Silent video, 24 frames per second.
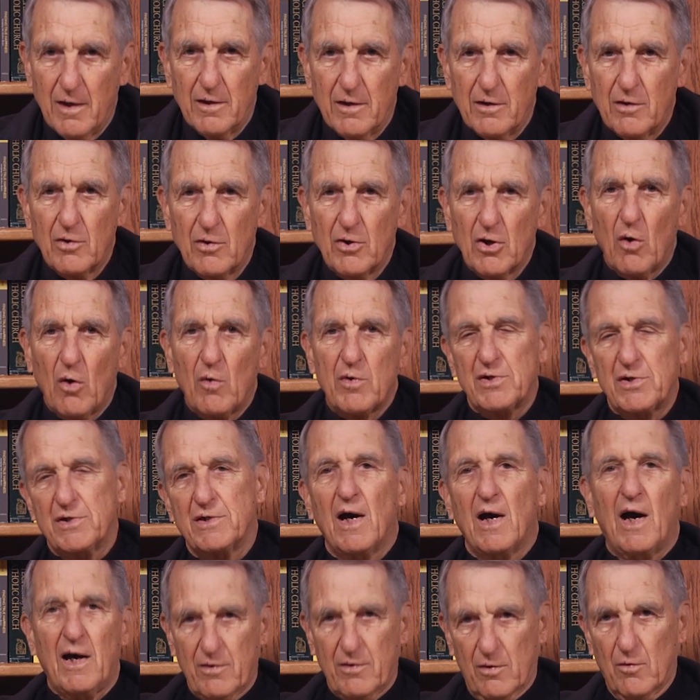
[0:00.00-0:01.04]
it's
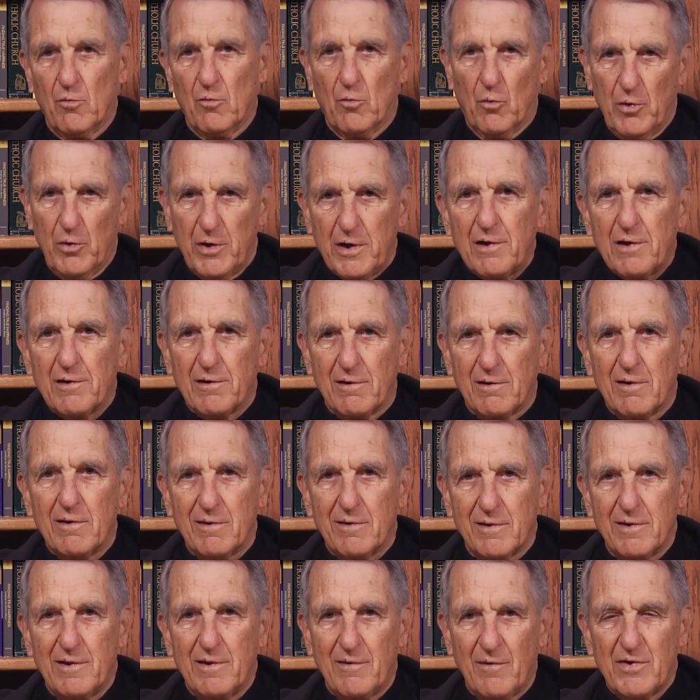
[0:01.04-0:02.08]
not
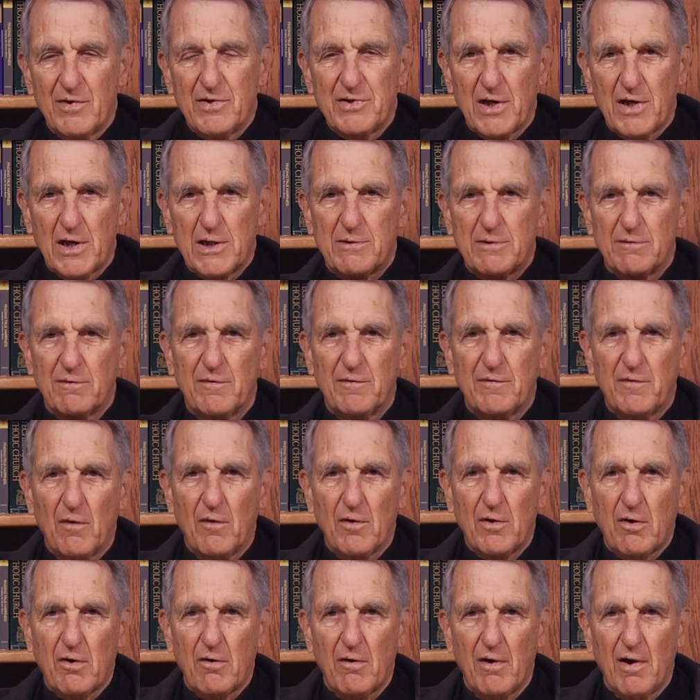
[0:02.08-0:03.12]
real in the sense of a
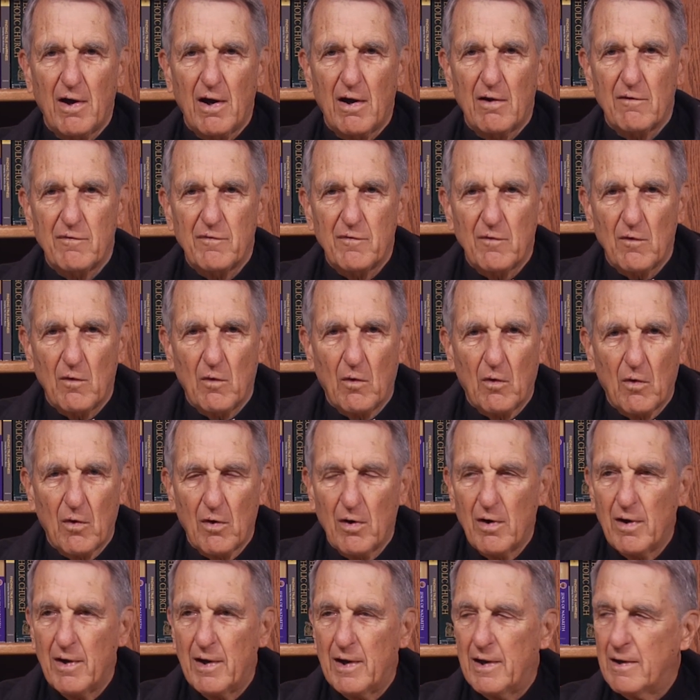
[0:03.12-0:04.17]
photograph
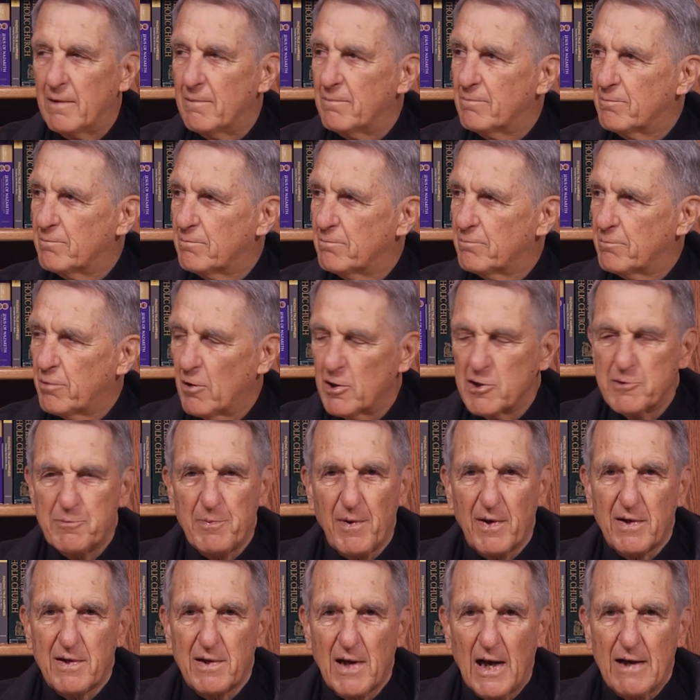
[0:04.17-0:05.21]
or a
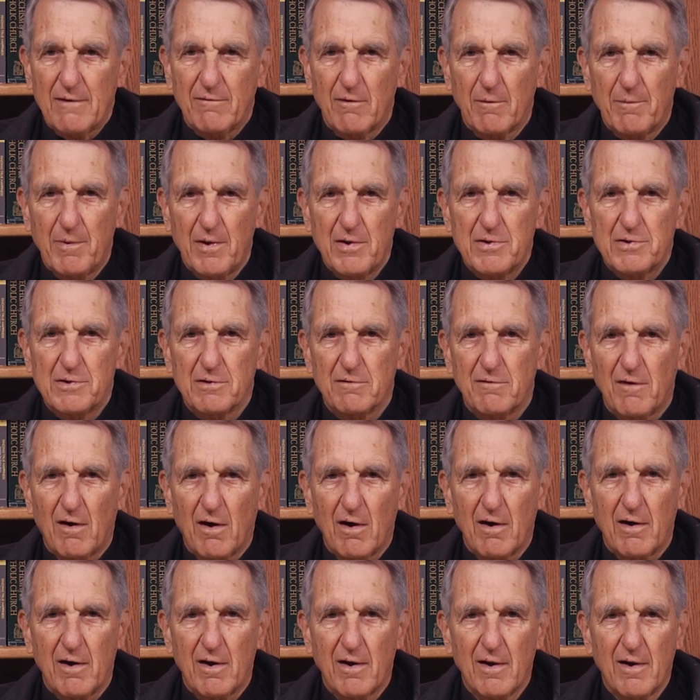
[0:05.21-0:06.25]
perspectival piece of
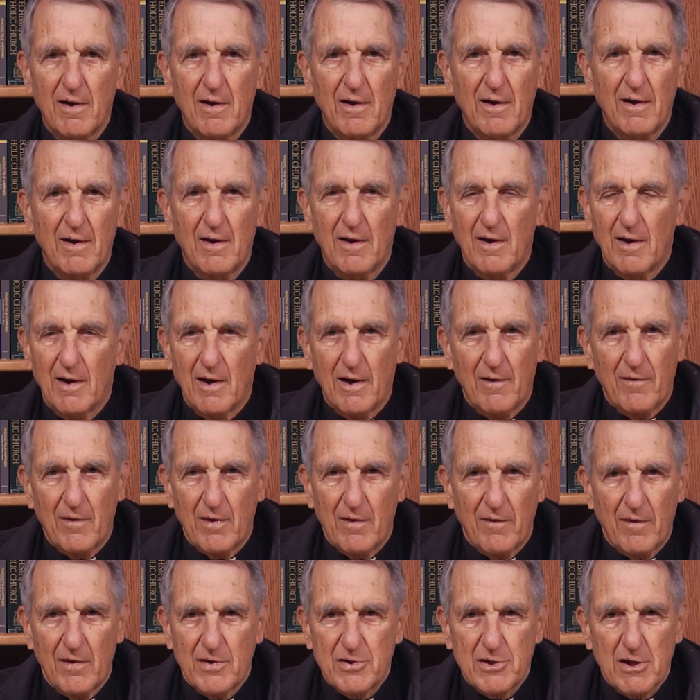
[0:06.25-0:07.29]
art.
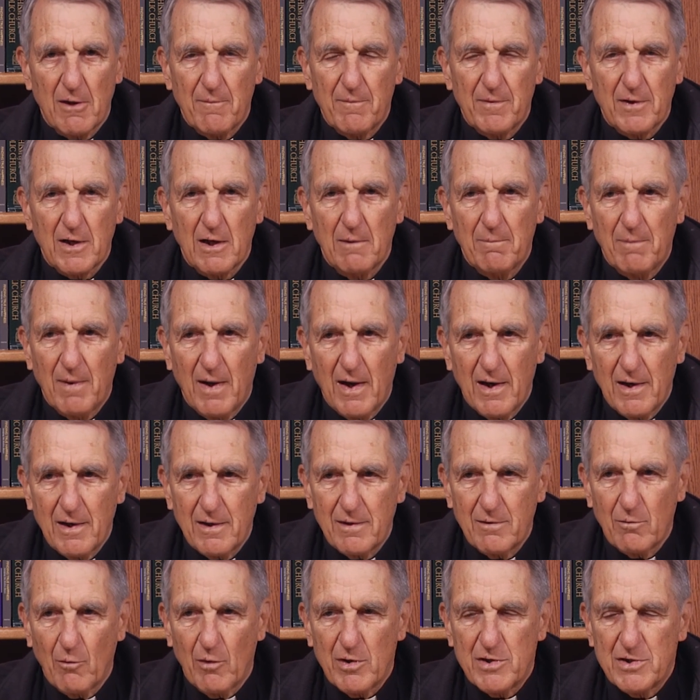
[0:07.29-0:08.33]
There's something about
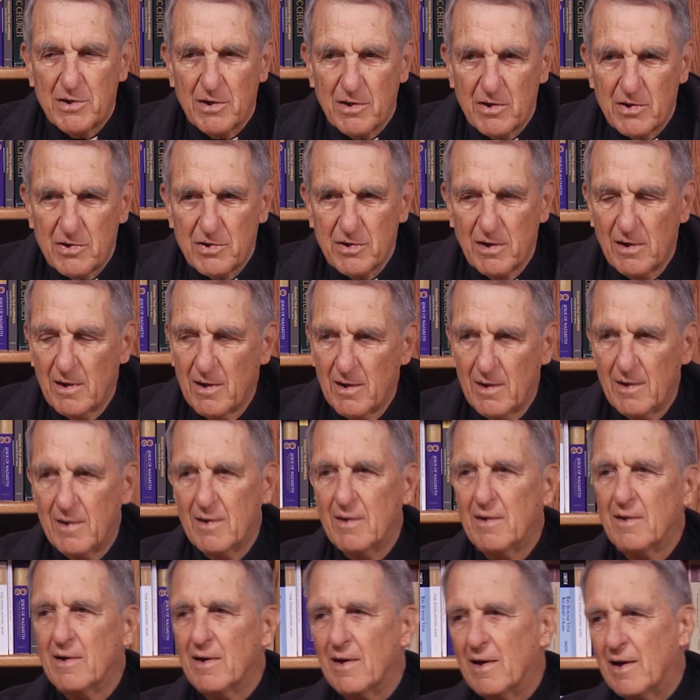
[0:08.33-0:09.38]
it which is
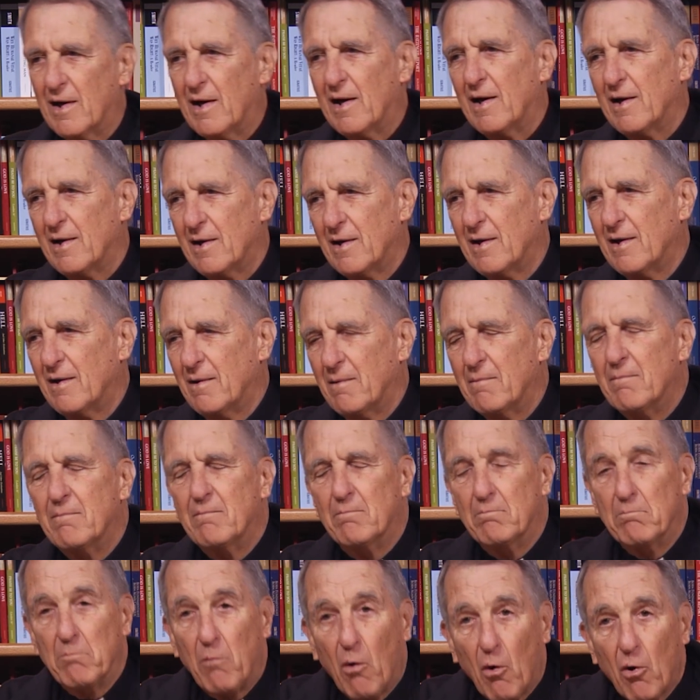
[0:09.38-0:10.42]

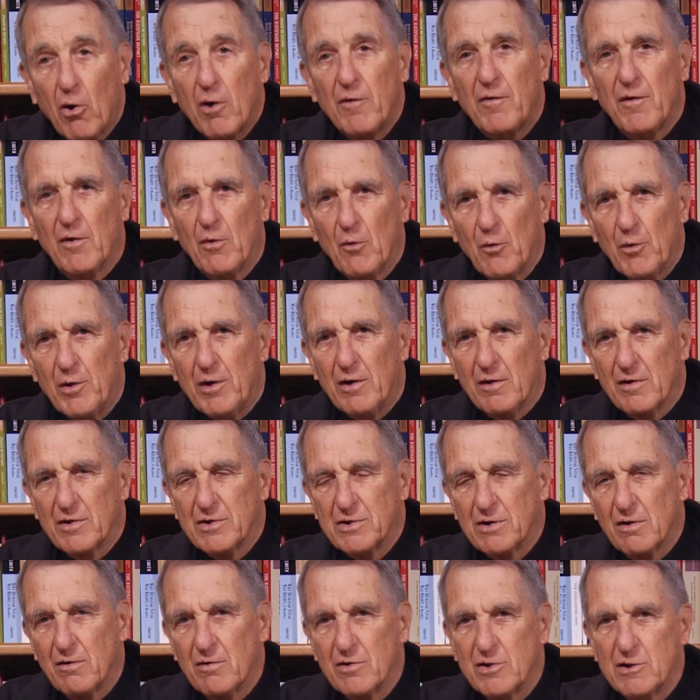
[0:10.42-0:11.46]
more than real,
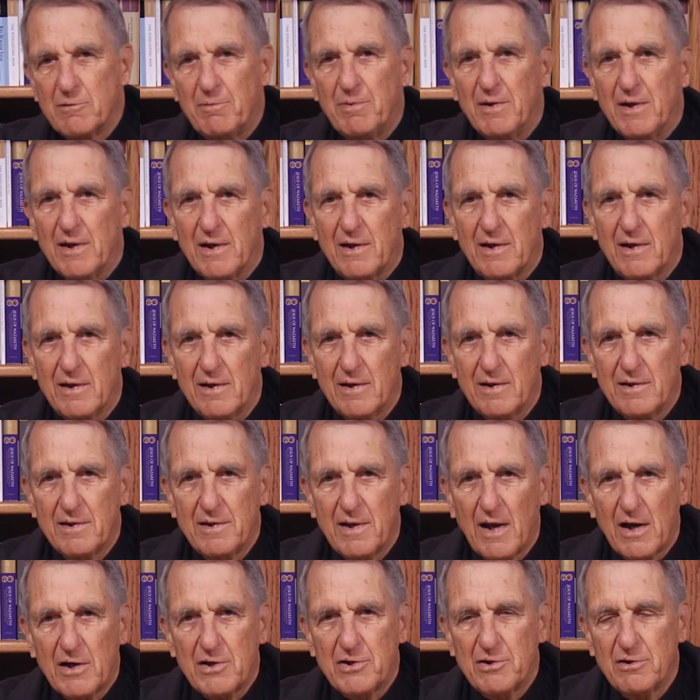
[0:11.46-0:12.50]
so to speak. It
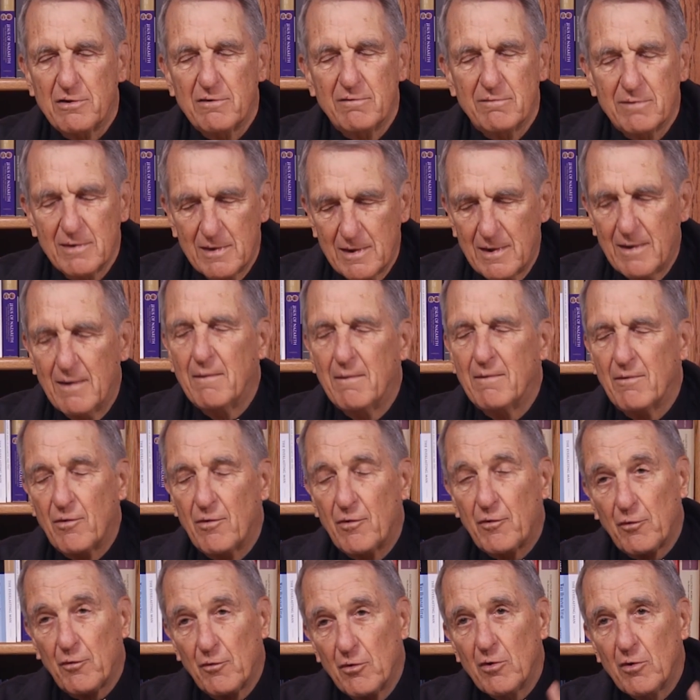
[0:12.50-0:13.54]
takes you
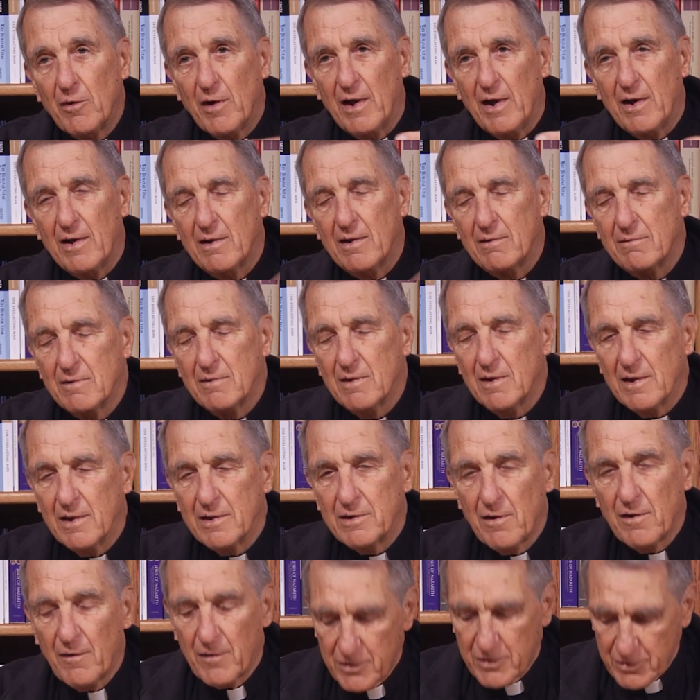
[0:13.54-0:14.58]
through it
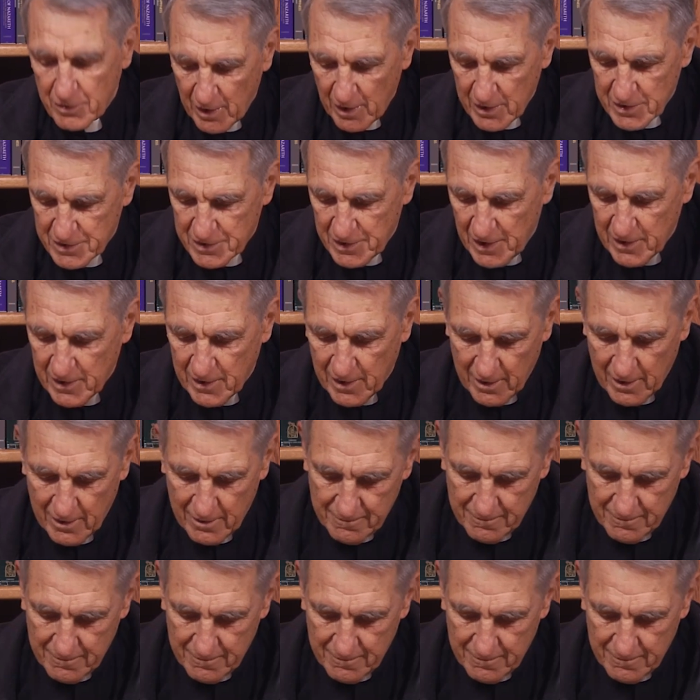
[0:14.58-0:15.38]
to the transcendent.